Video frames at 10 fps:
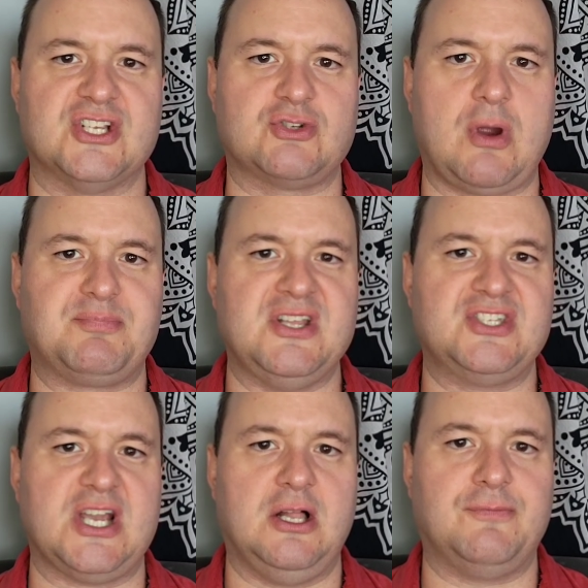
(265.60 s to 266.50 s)

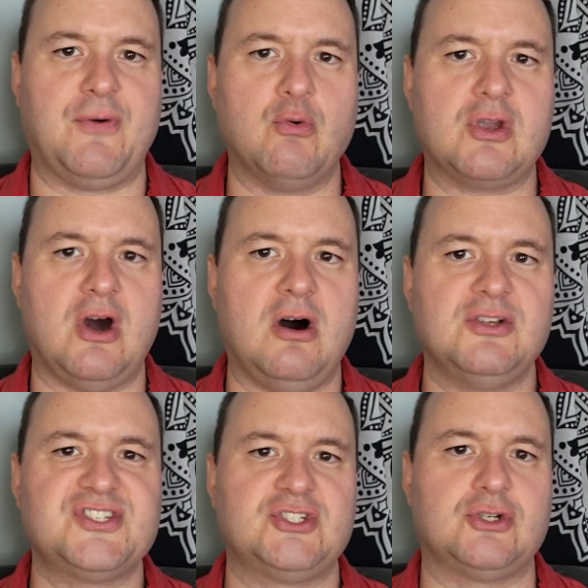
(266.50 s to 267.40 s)
disrupting telephone
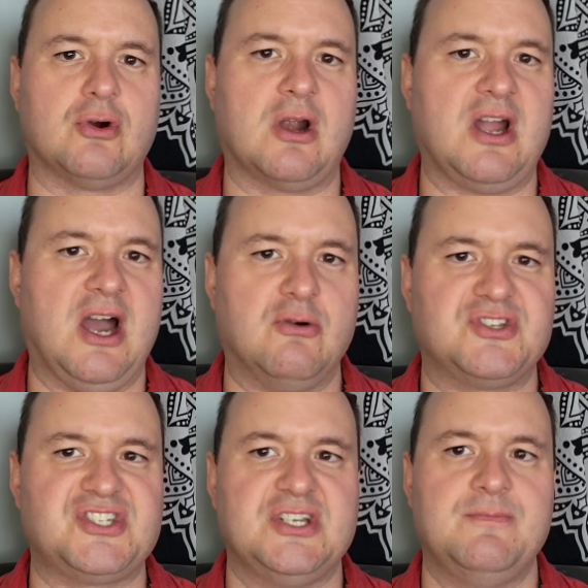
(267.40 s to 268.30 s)
calls to our
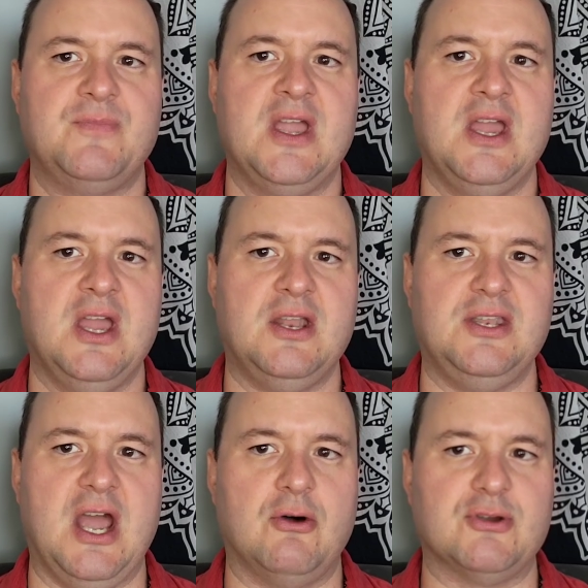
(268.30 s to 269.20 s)
house.
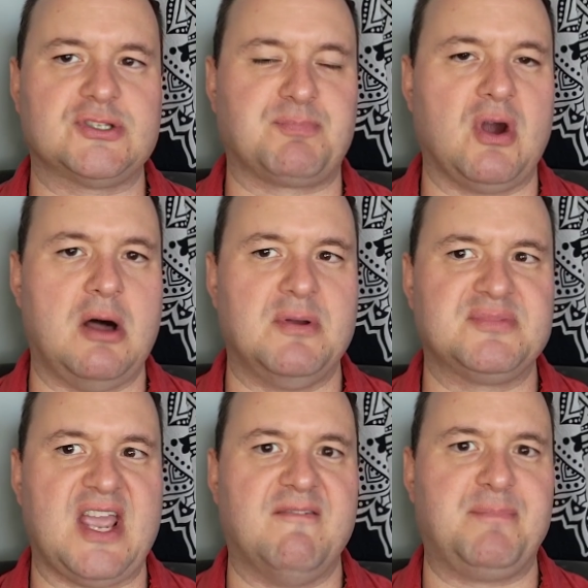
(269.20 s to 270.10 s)
Now those
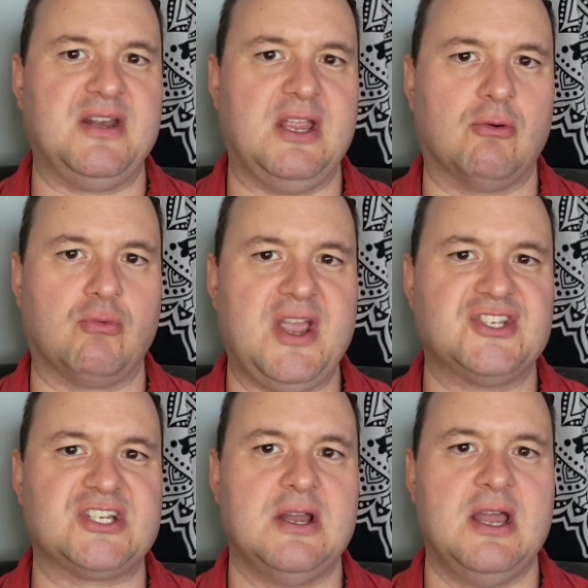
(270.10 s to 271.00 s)
problems have been
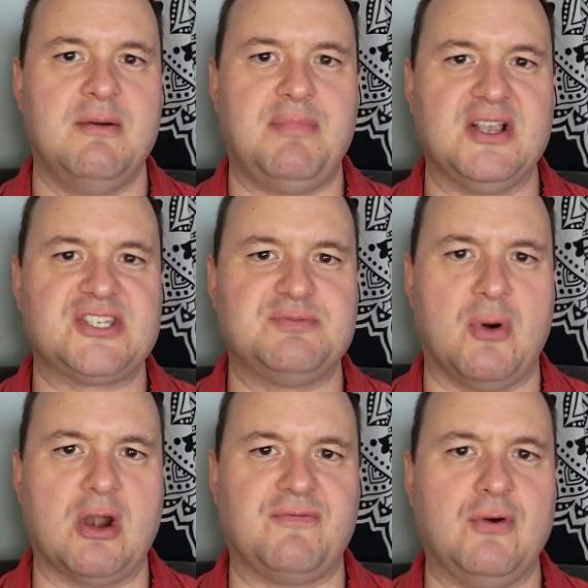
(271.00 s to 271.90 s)
erased by
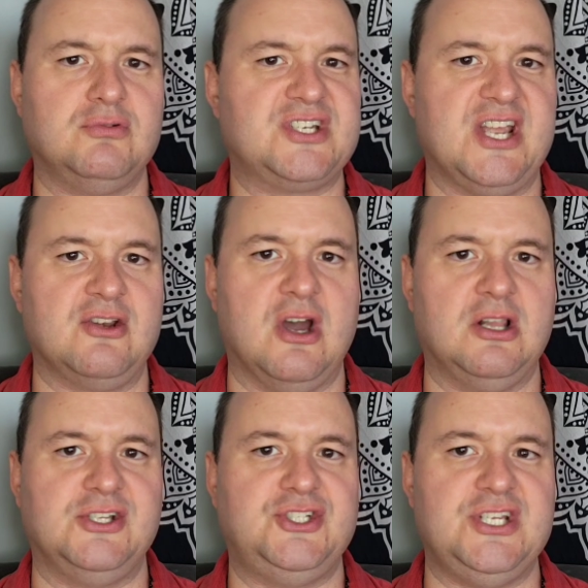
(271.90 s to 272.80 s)
smartphone
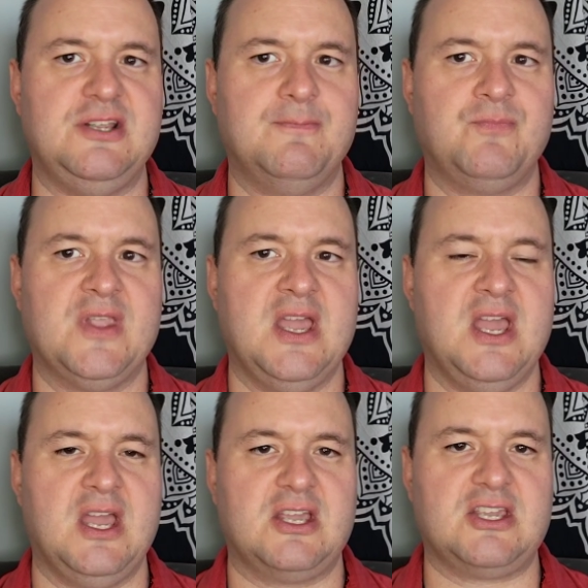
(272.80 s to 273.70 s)
technology.
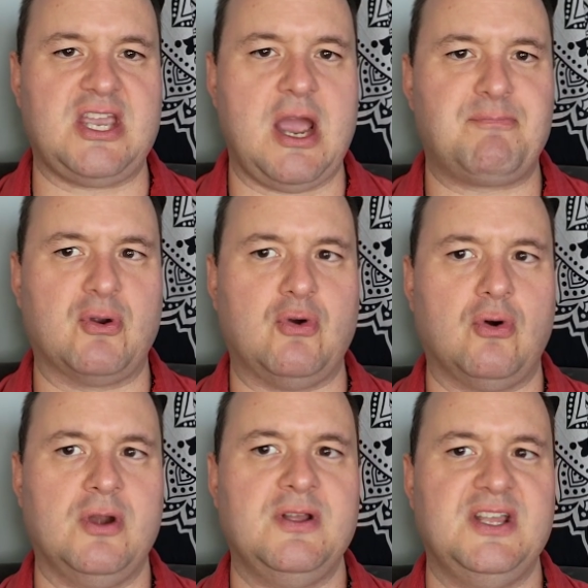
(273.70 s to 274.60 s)

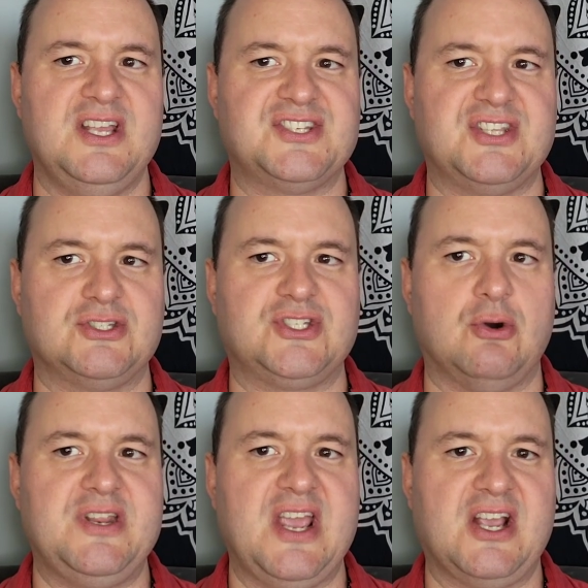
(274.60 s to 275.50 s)
Capricorn is the
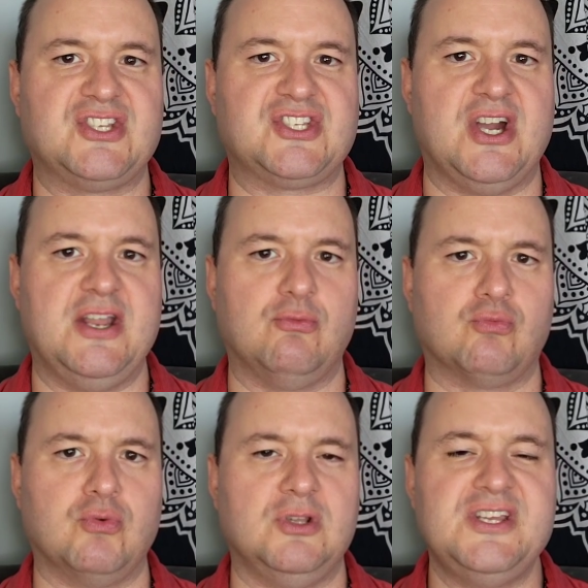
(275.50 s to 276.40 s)
zodiac sign
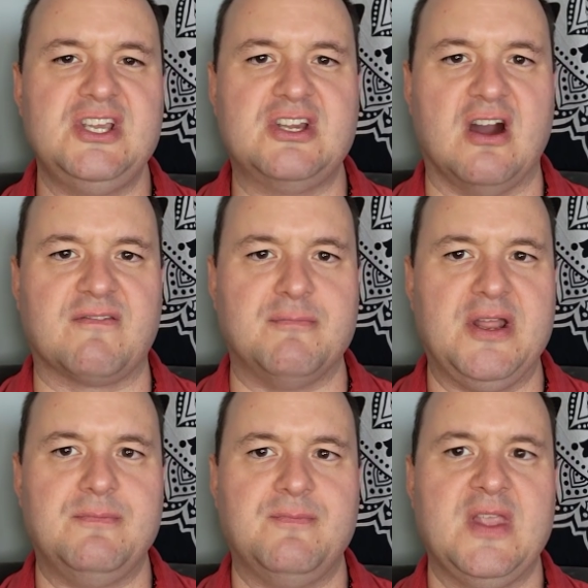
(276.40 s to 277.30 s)
ruling
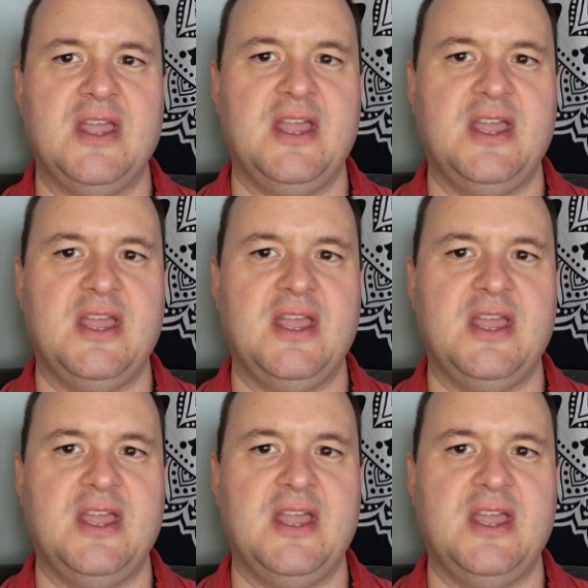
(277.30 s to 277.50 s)
government,